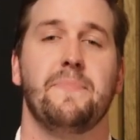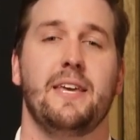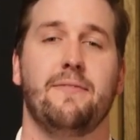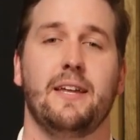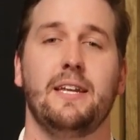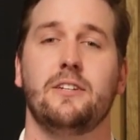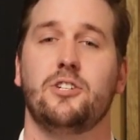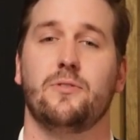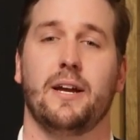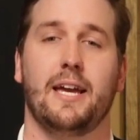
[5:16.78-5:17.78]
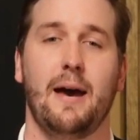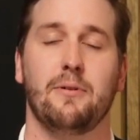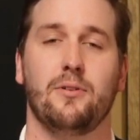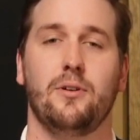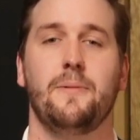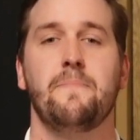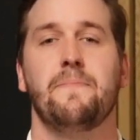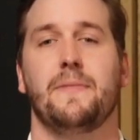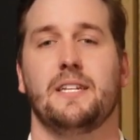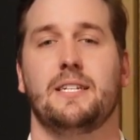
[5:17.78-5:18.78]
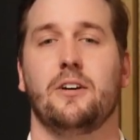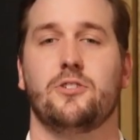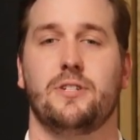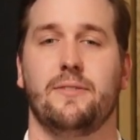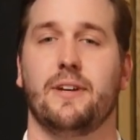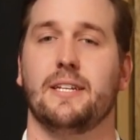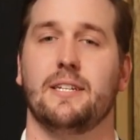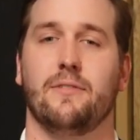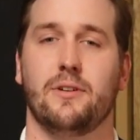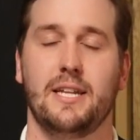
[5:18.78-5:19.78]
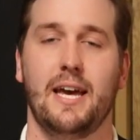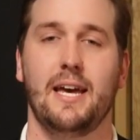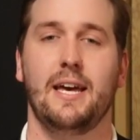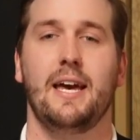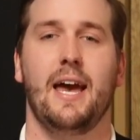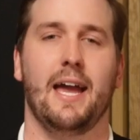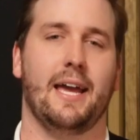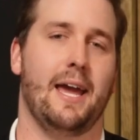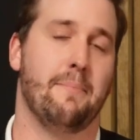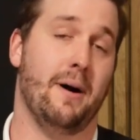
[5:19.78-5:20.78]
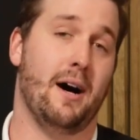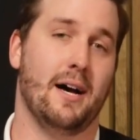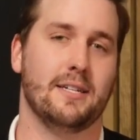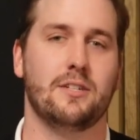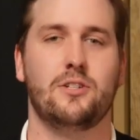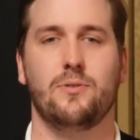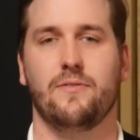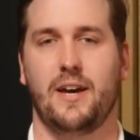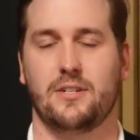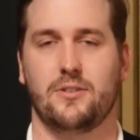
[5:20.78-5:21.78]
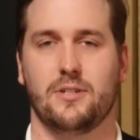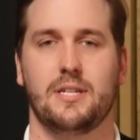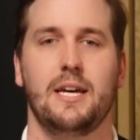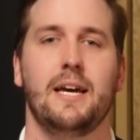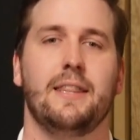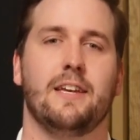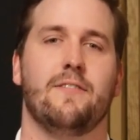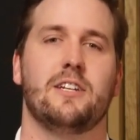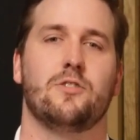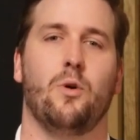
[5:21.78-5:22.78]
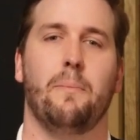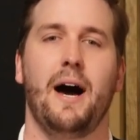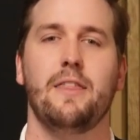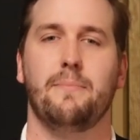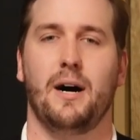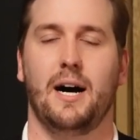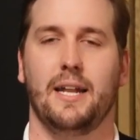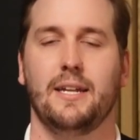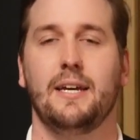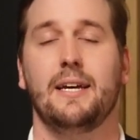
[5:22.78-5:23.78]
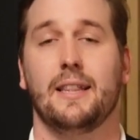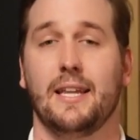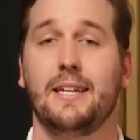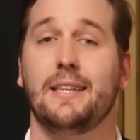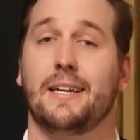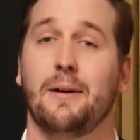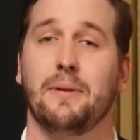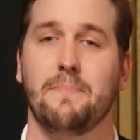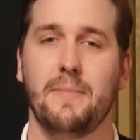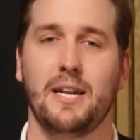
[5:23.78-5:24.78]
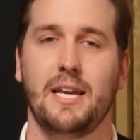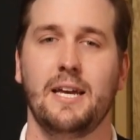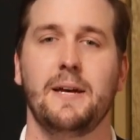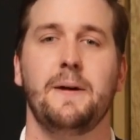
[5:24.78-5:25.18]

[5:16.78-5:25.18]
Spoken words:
If they need to generate capital, they sell certificates of their debt, aka bonds, to investors. The investor will buy the bond, lending the company money,